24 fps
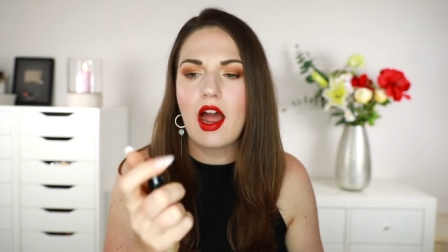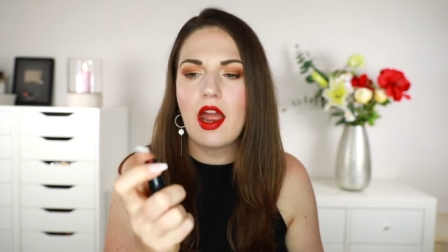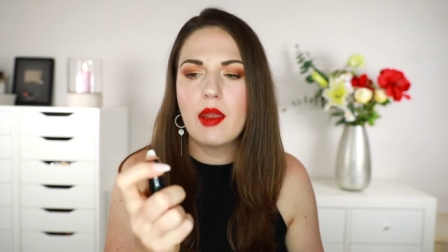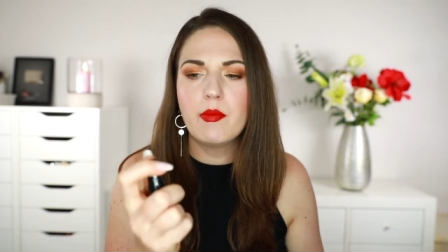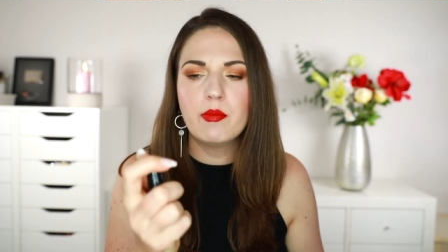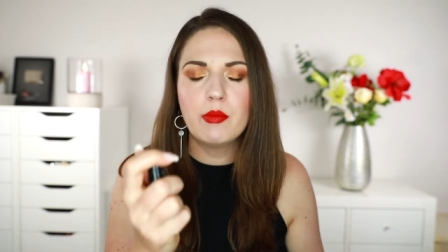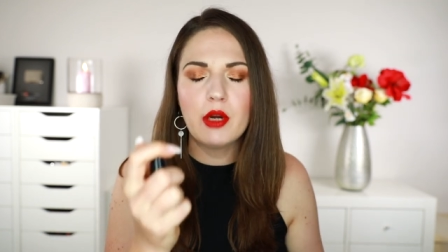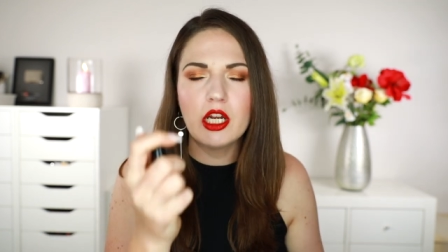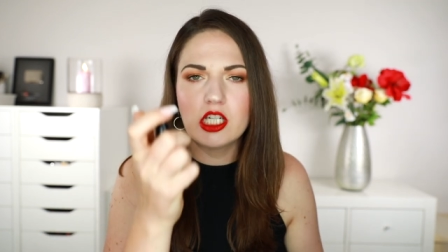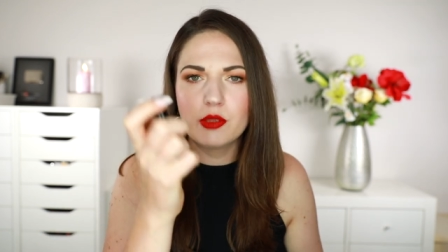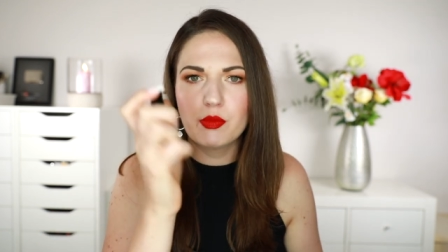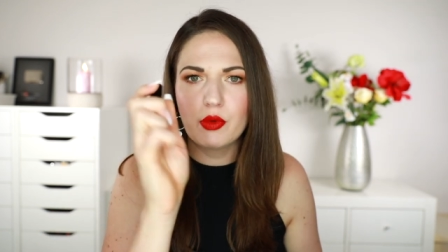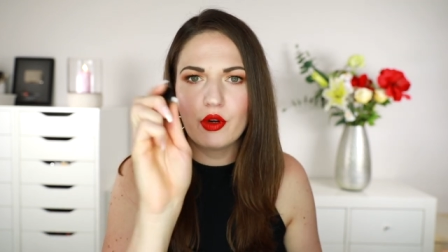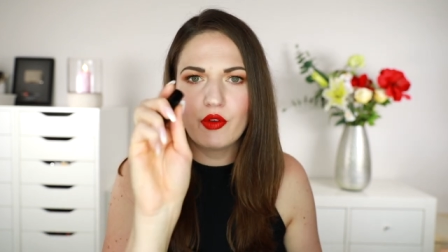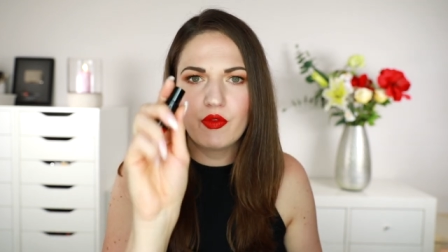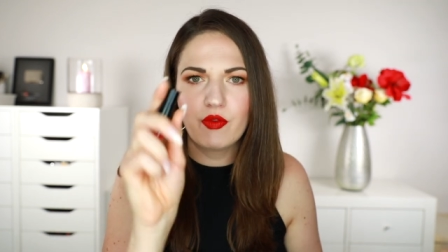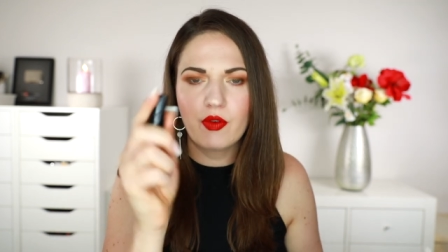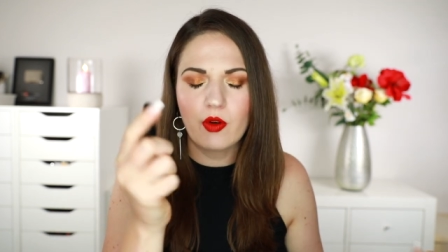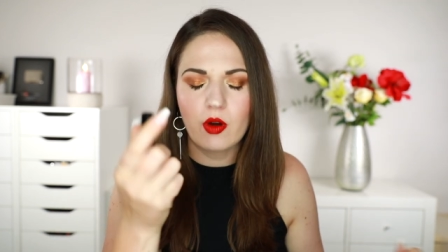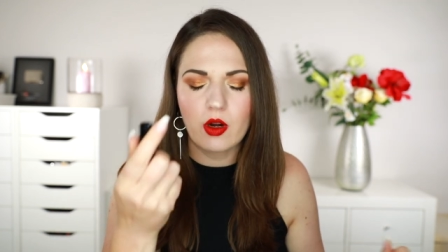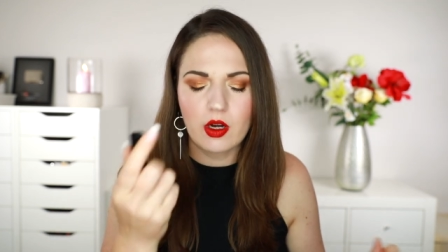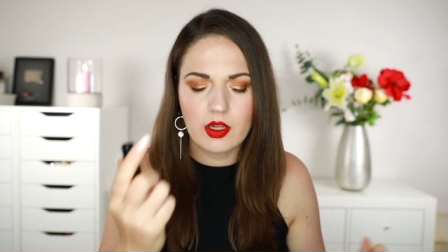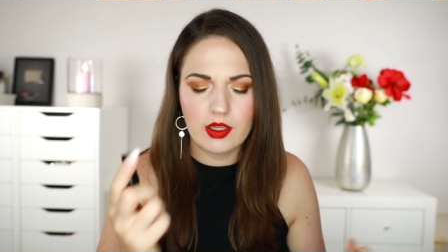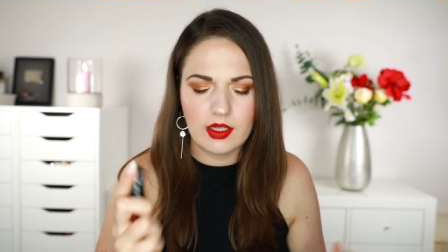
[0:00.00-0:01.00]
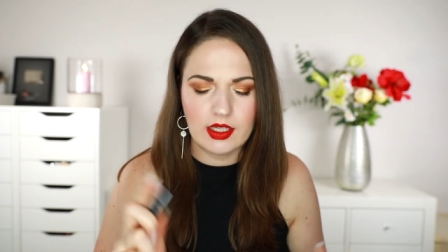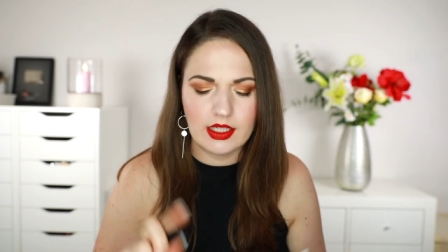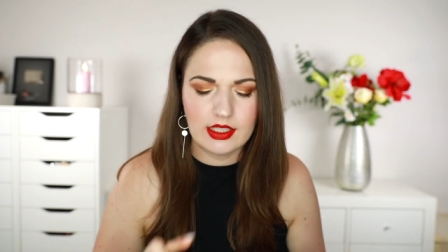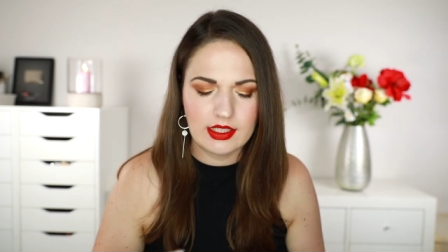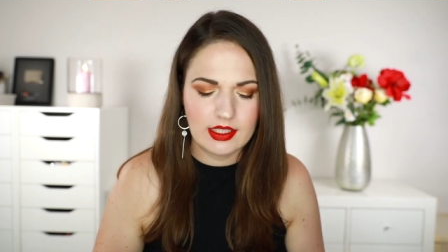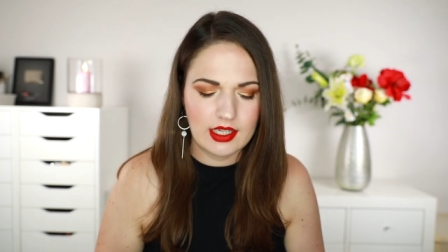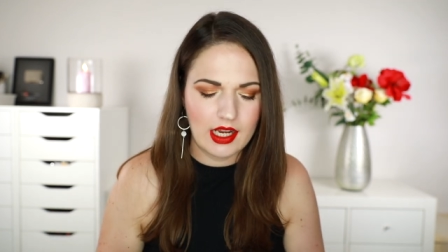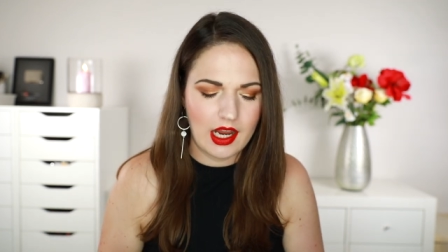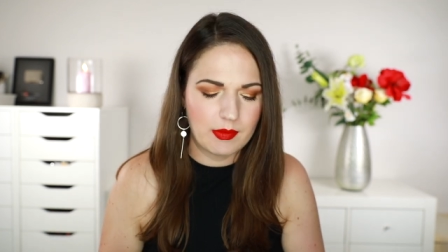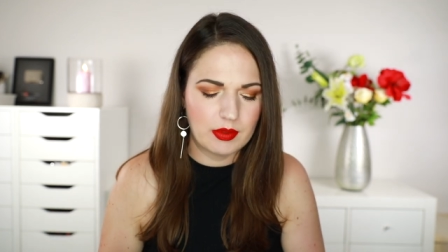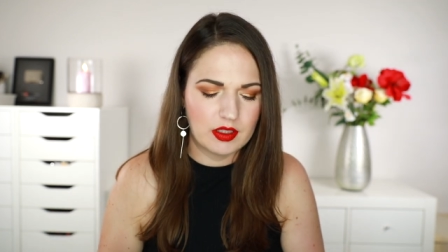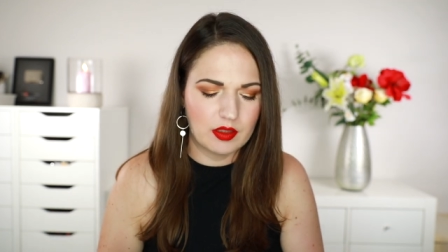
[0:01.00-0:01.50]
I much prefer these
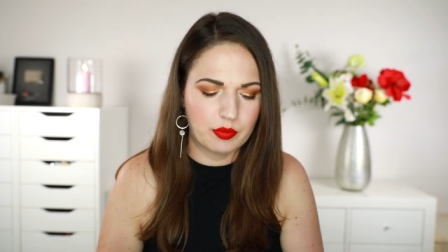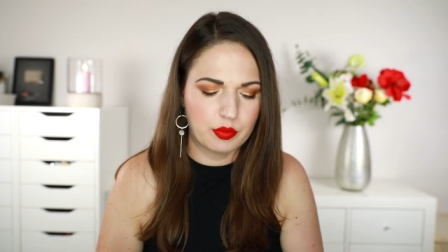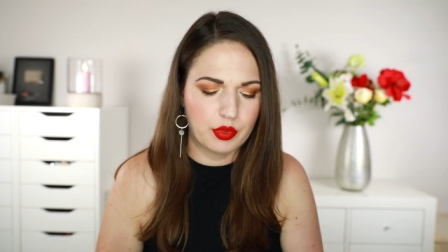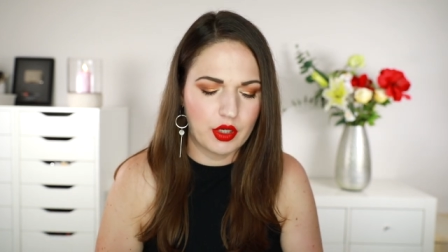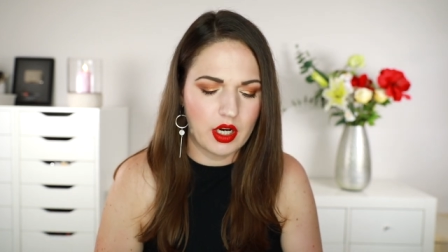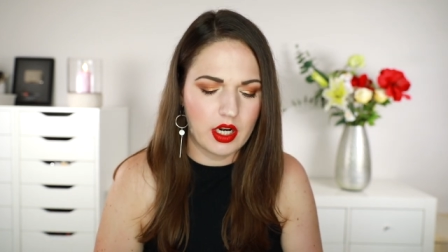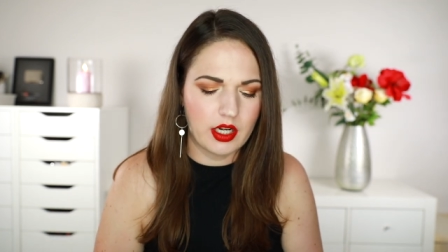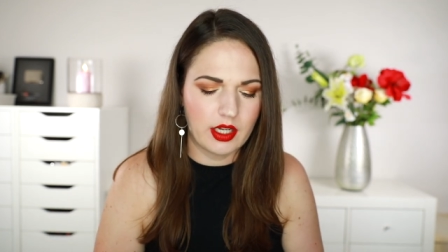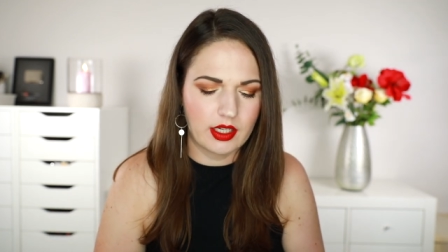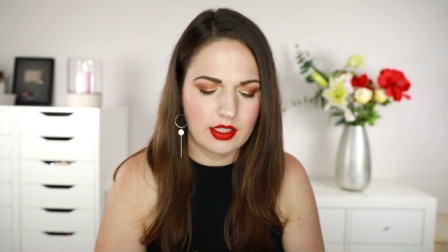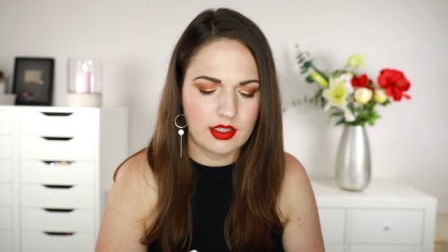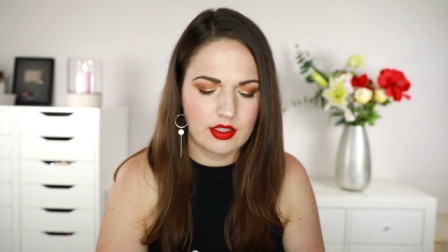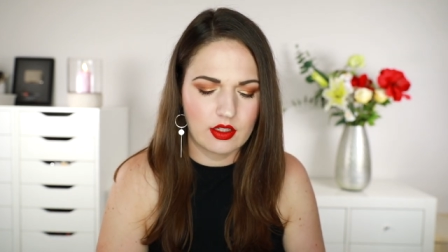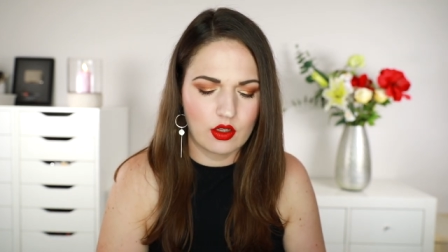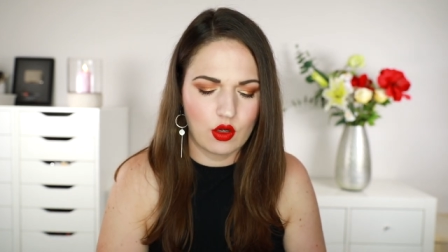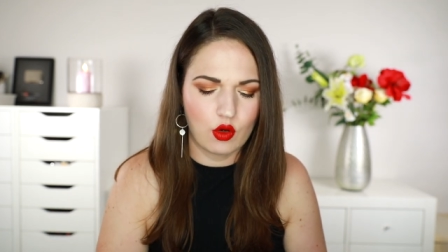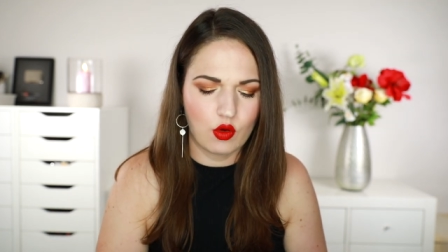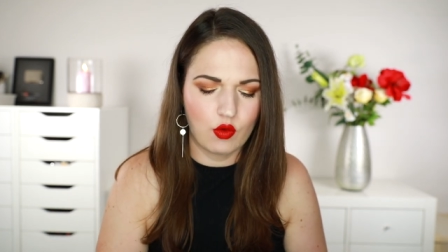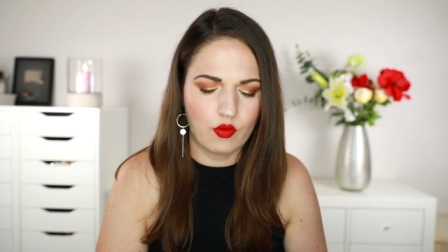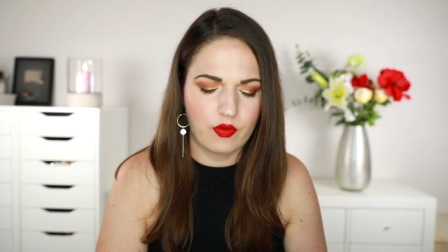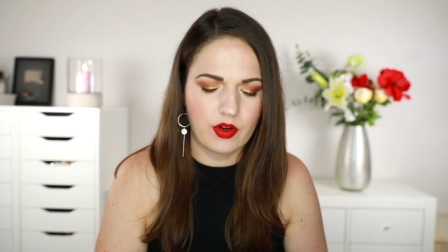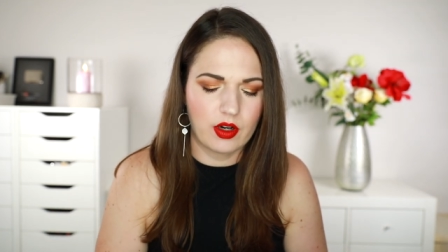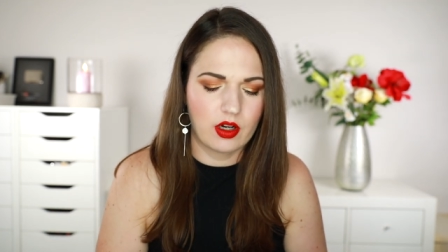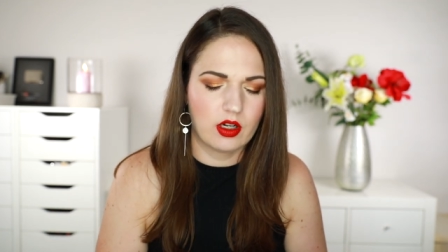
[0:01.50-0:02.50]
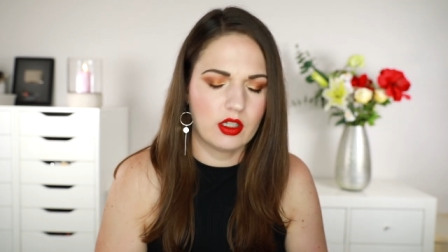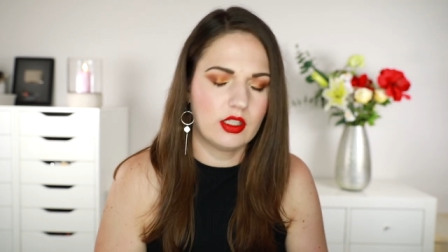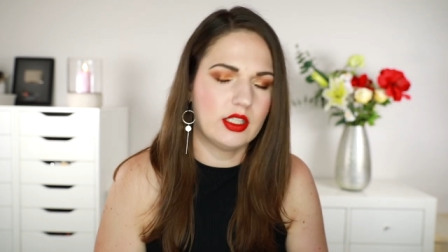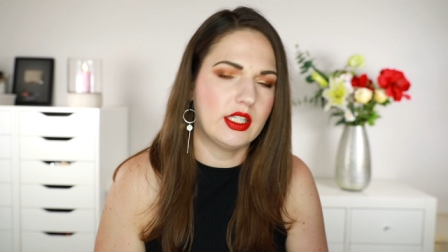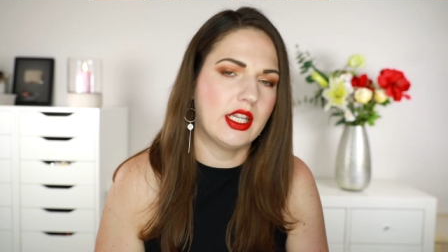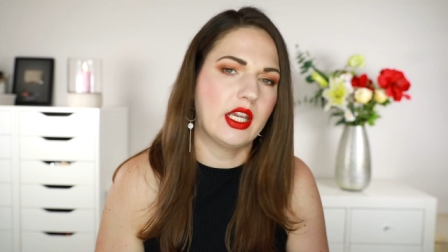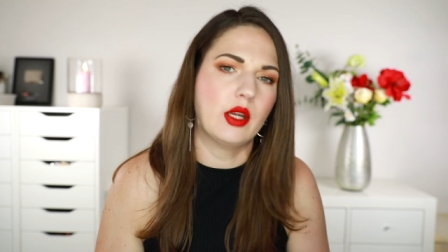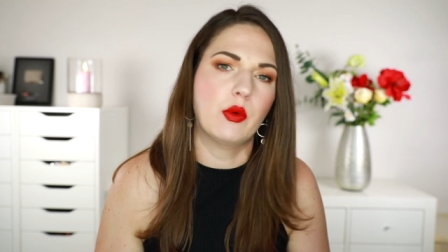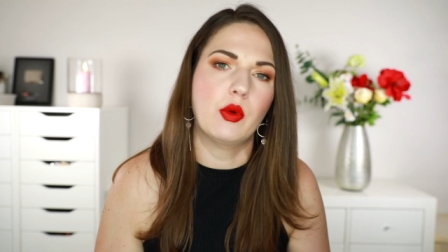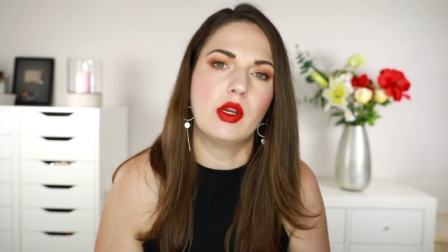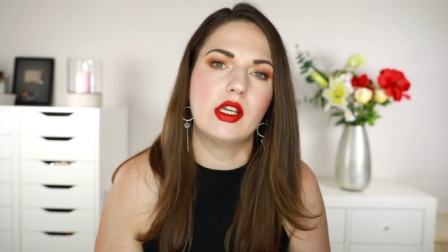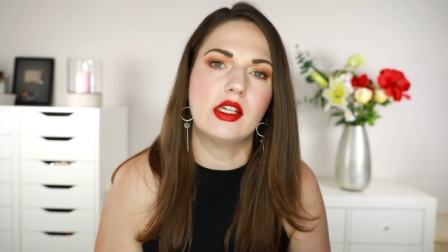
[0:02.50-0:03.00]
types of products over
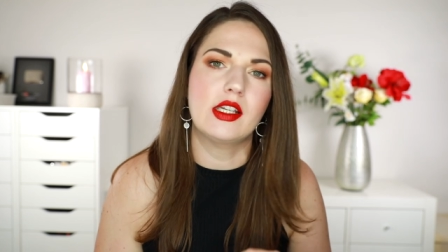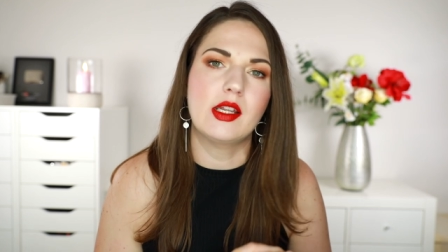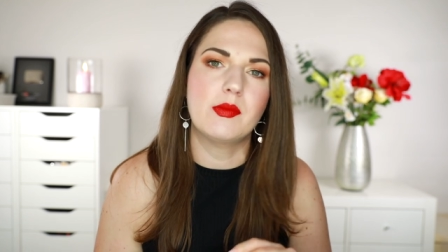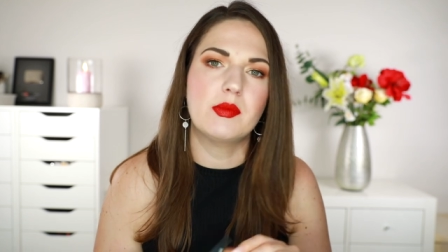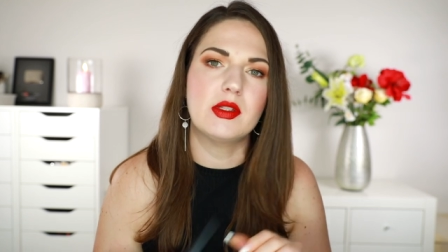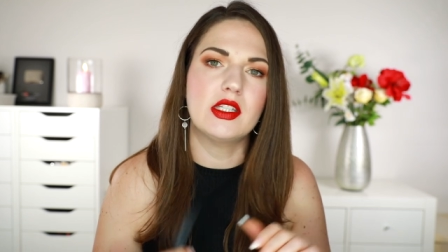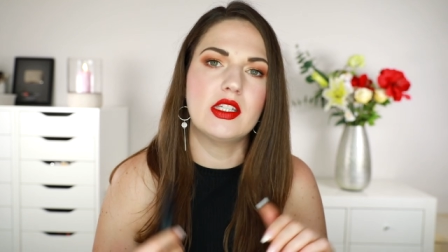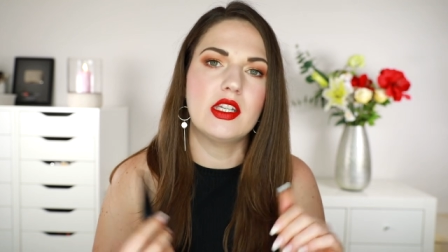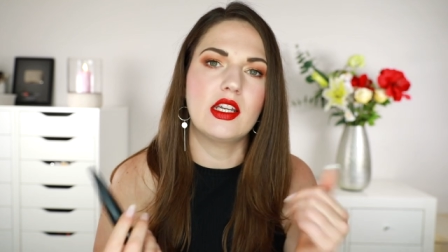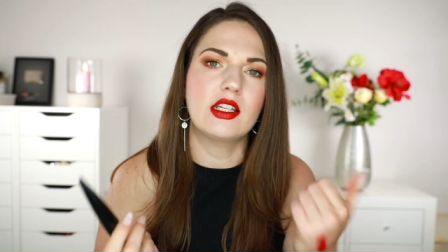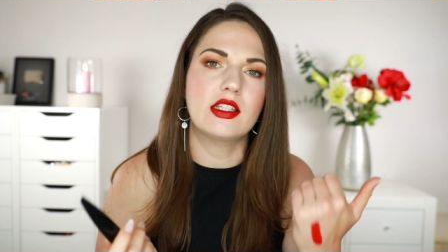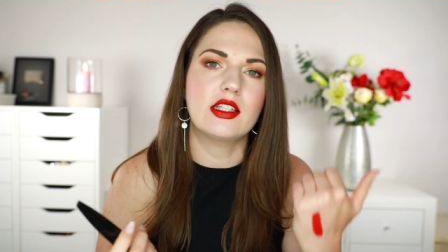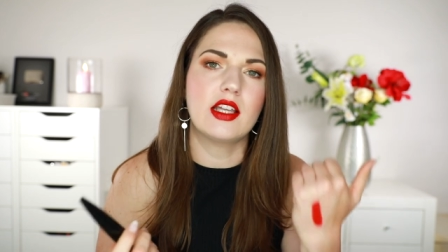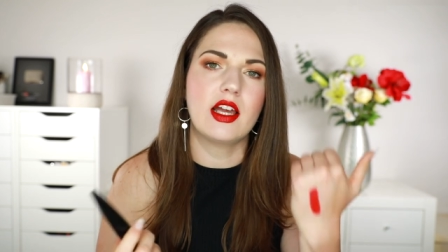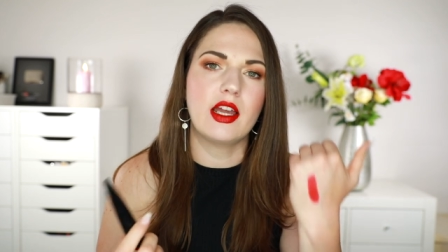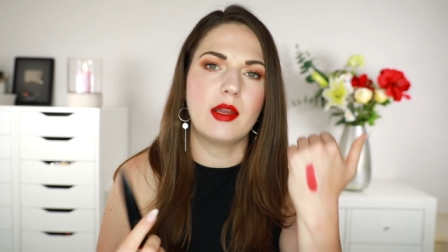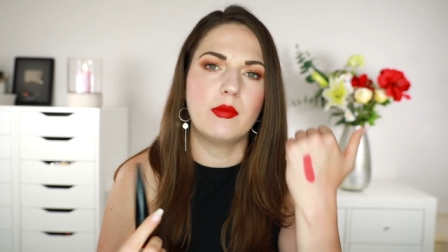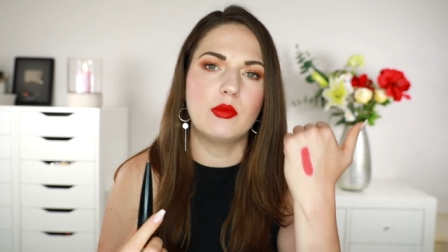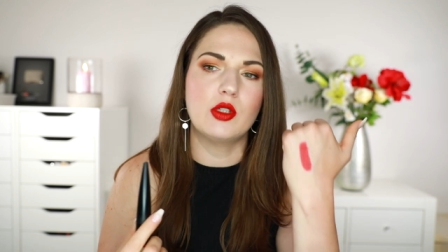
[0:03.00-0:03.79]
liquid lipsticks.